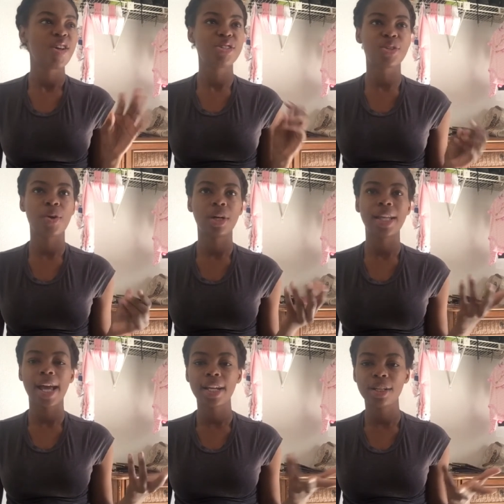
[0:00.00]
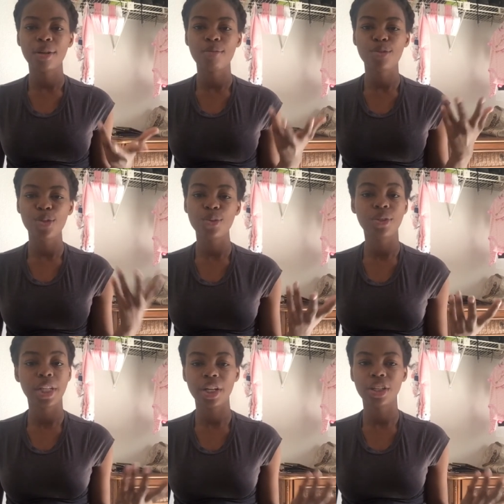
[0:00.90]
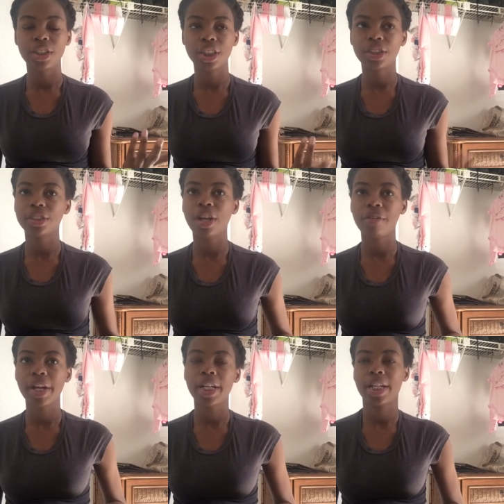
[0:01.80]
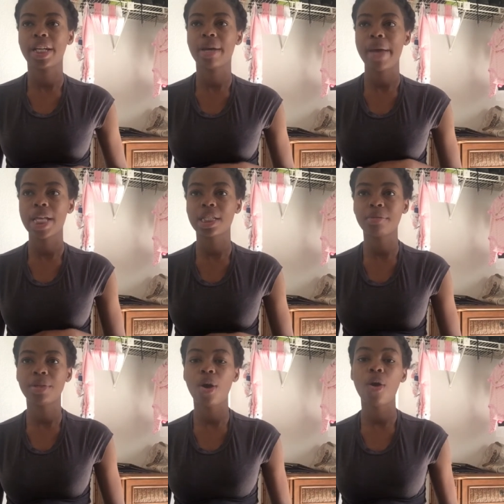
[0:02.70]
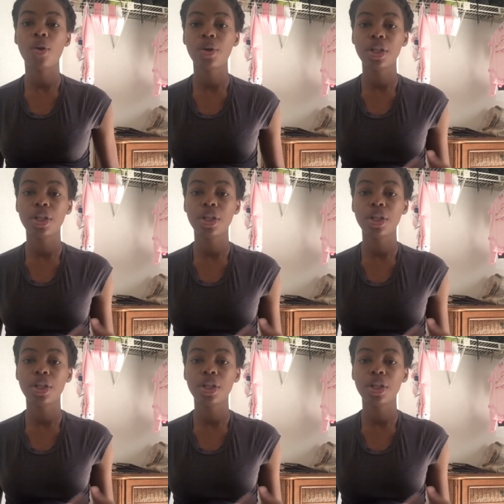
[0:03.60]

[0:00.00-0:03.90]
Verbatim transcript: So a lot of them knew their genders already and they kept asking me, oh,